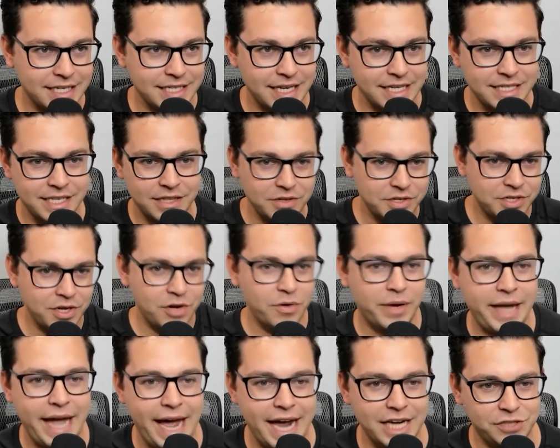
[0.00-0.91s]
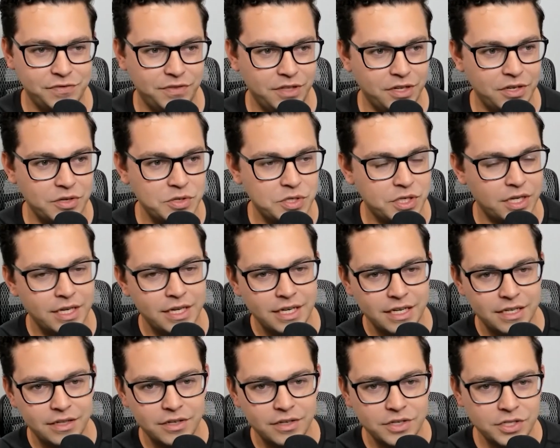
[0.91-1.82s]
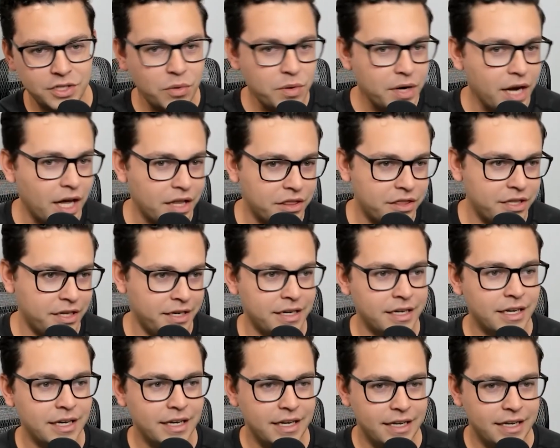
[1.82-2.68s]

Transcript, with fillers: I said there's no cash flows, there's no nothing.